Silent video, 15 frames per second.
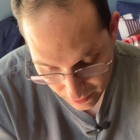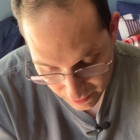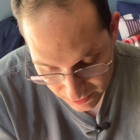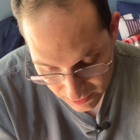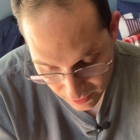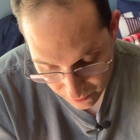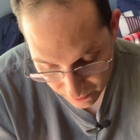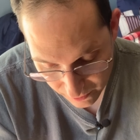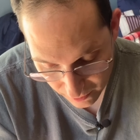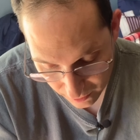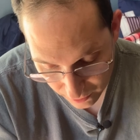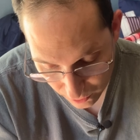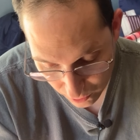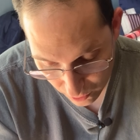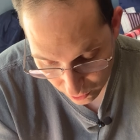done with the
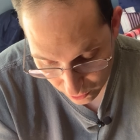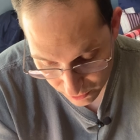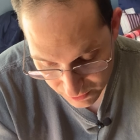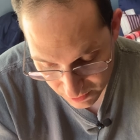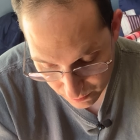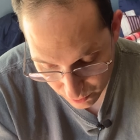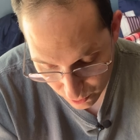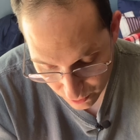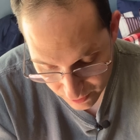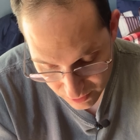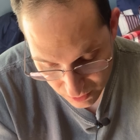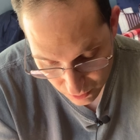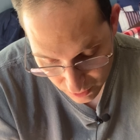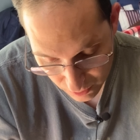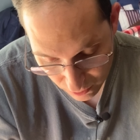little girls and boys
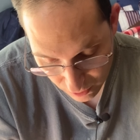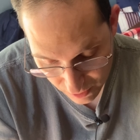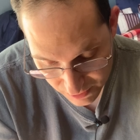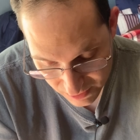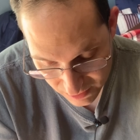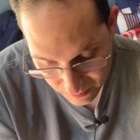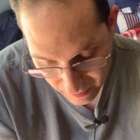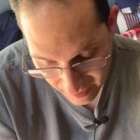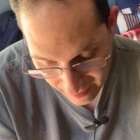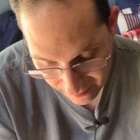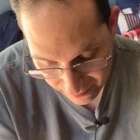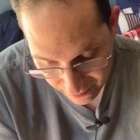who had crossed his path.